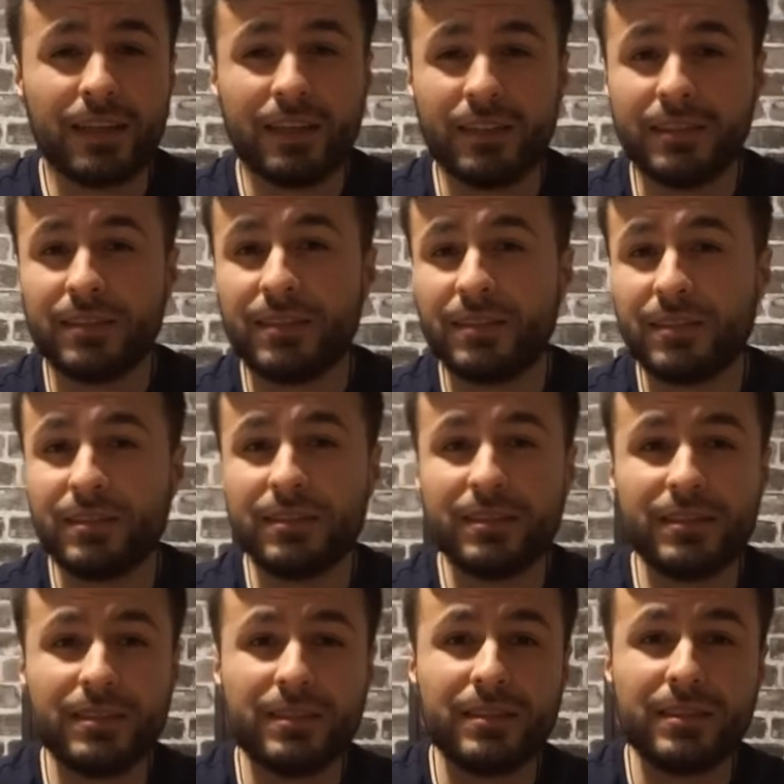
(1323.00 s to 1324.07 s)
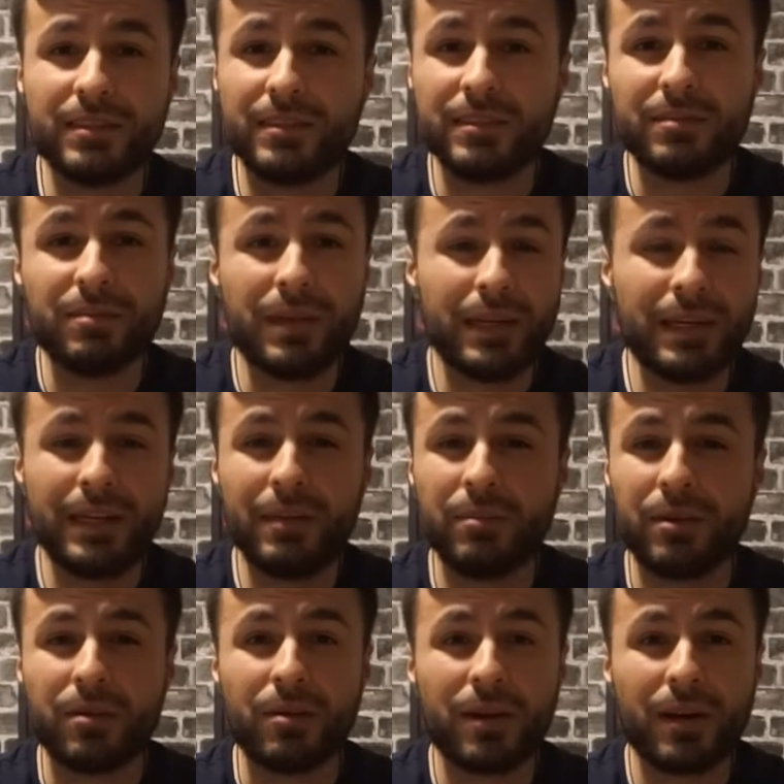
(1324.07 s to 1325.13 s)
as my
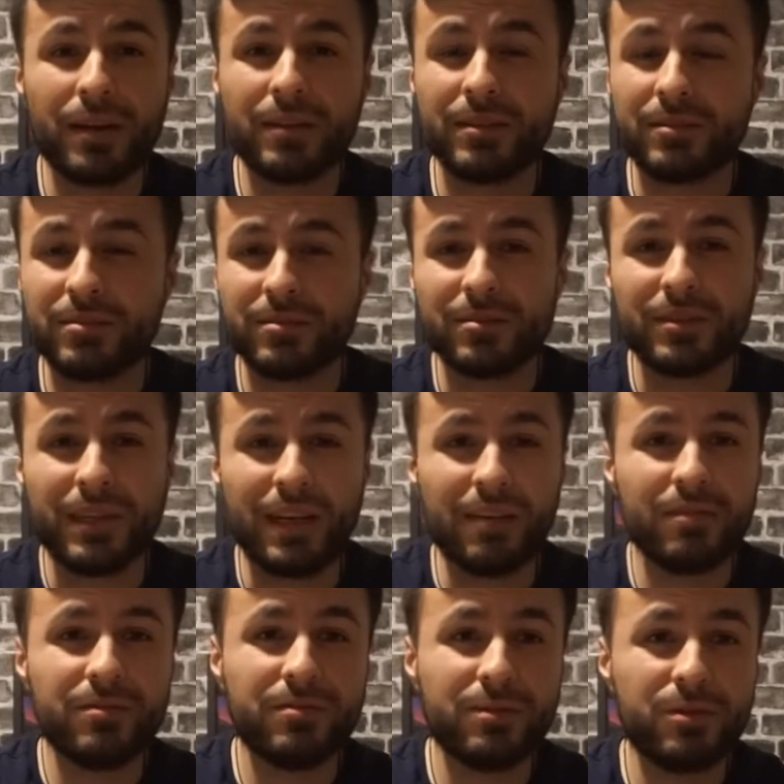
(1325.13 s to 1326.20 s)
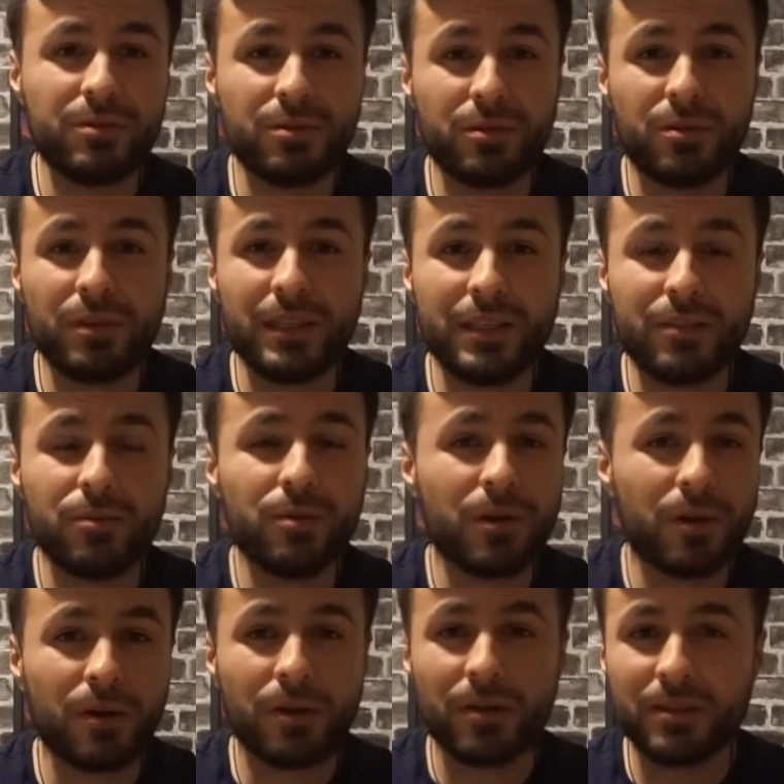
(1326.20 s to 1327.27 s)
neighbor, right? They have 3 new
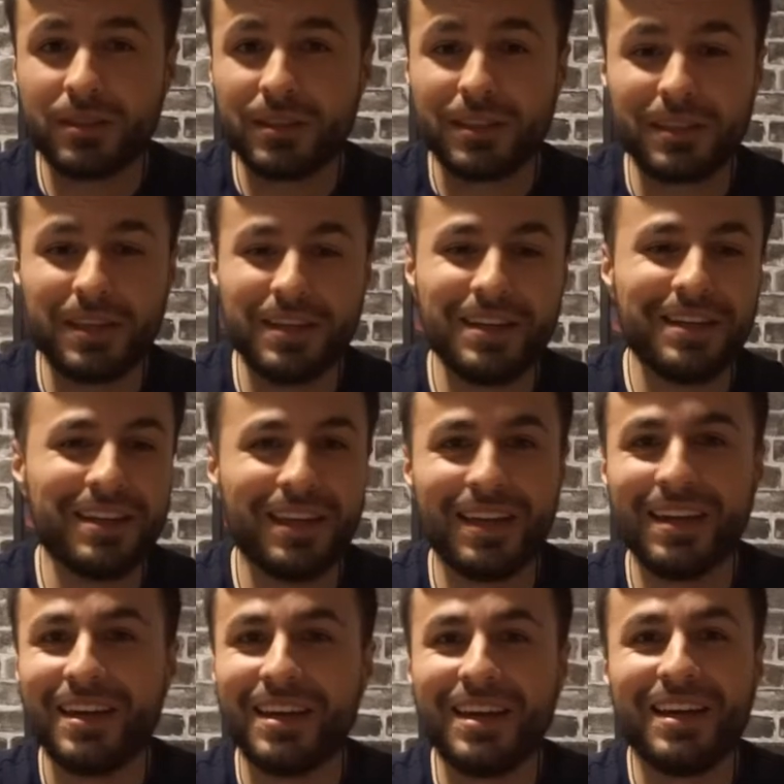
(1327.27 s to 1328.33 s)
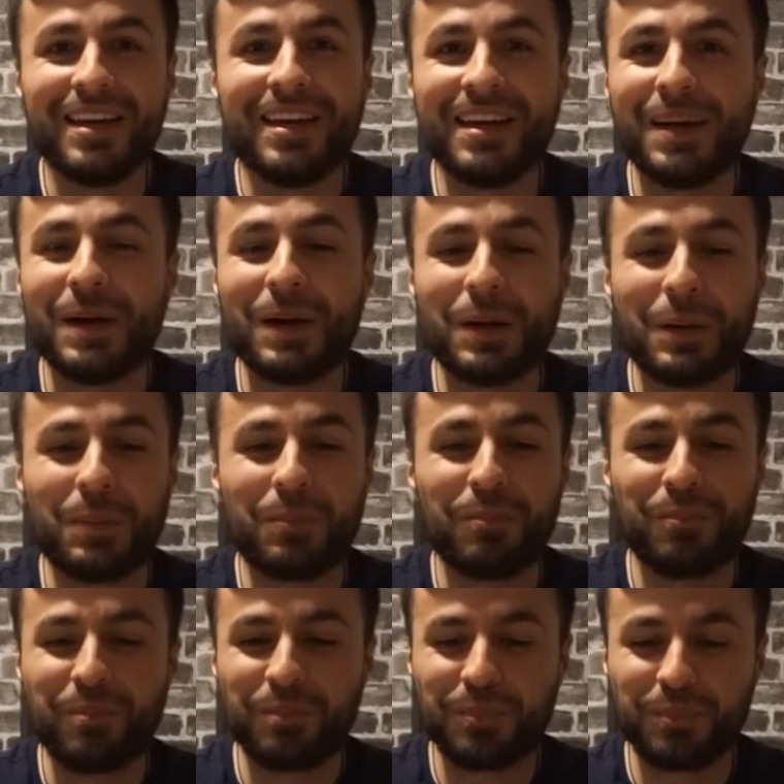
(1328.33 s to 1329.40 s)
cars and
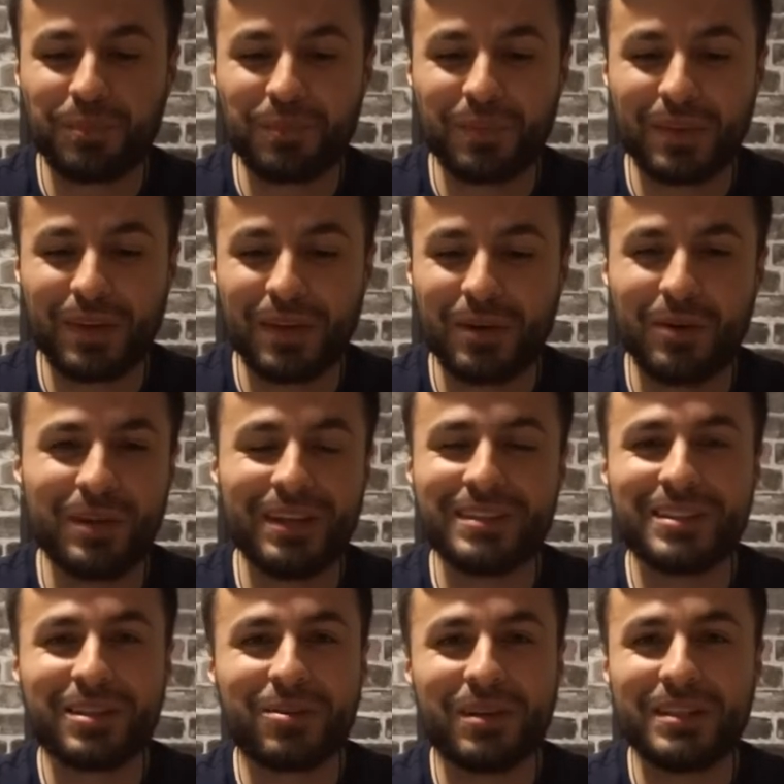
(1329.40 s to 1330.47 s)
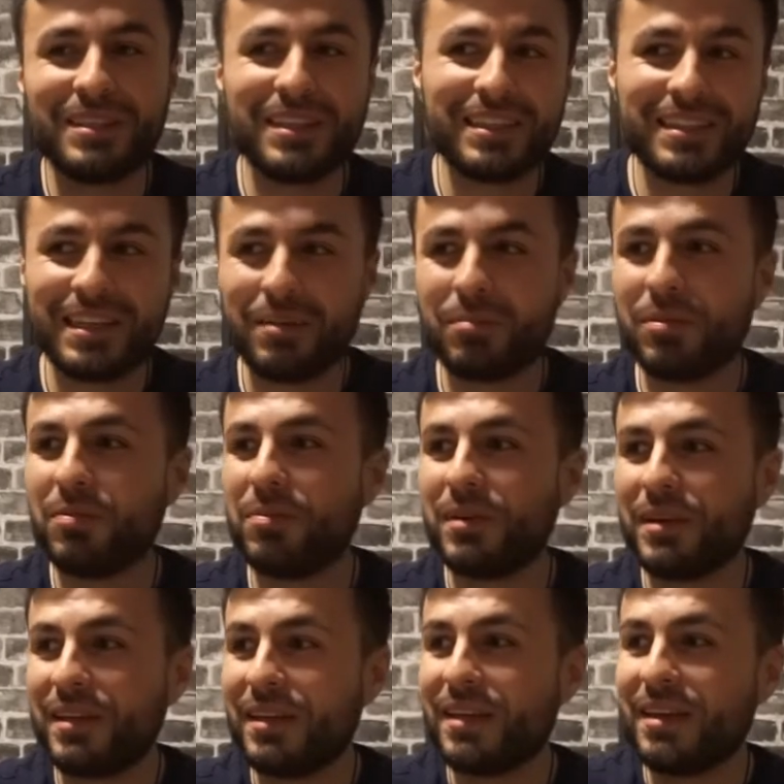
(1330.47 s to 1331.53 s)
that's a crazy example,
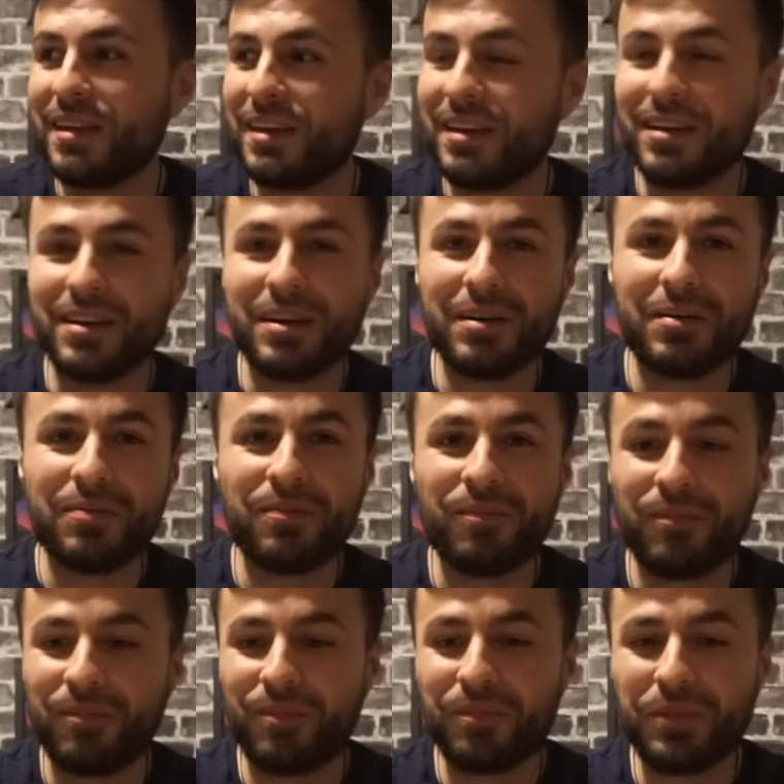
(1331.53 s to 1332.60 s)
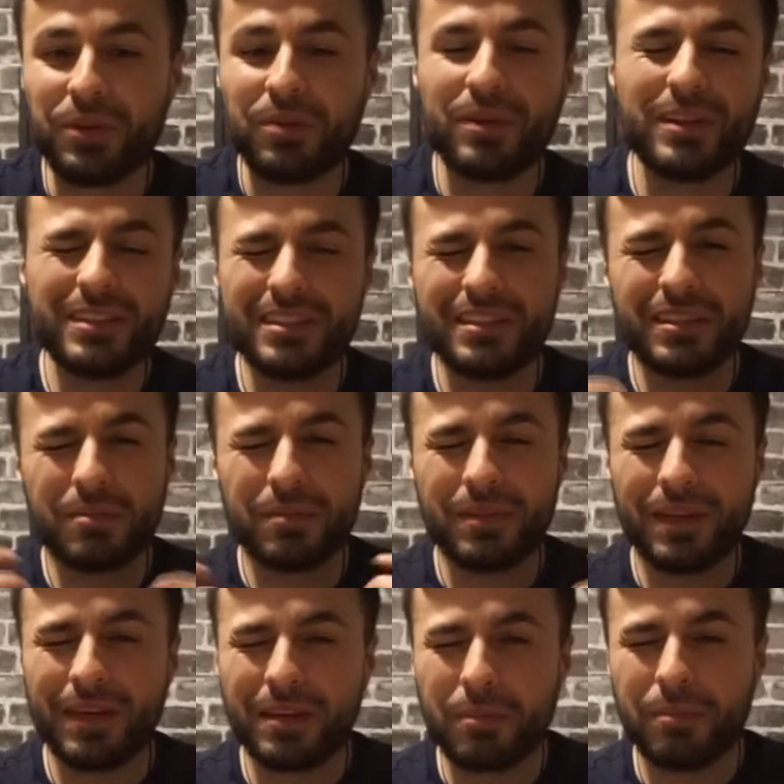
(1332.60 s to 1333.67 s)
but you're
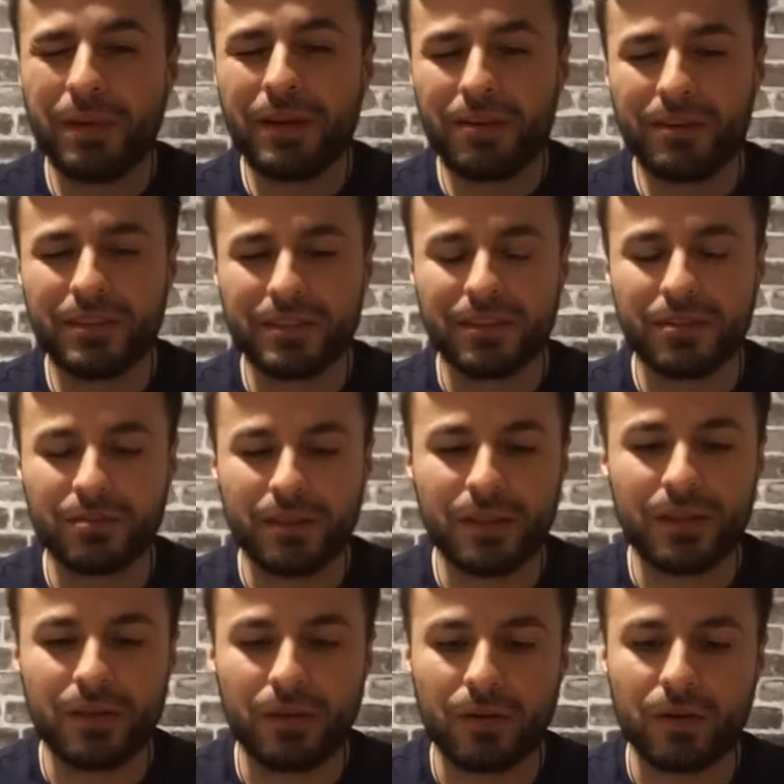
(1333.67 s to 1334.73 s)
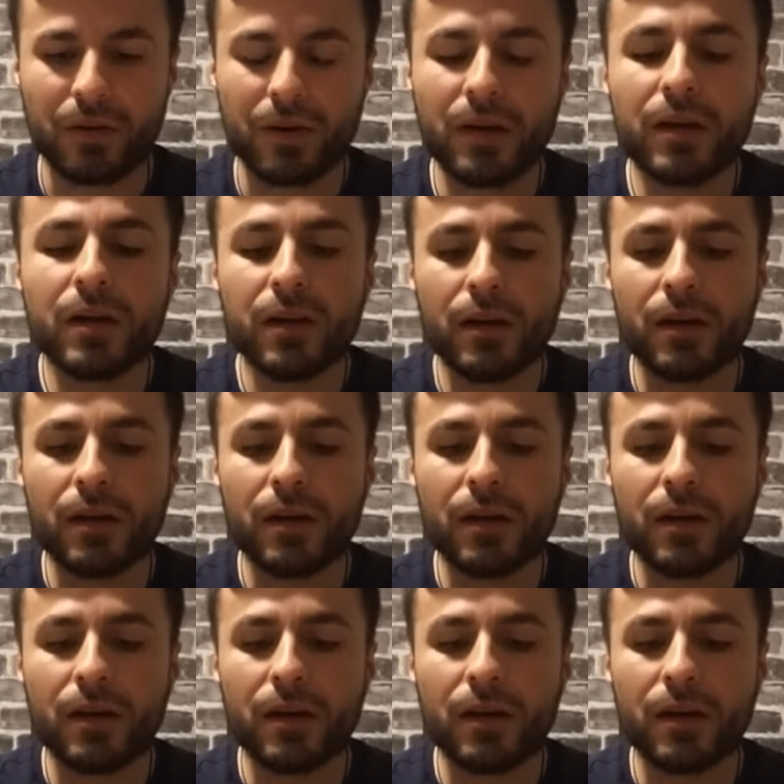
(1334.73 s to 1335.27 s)
not comparing yourself any longer,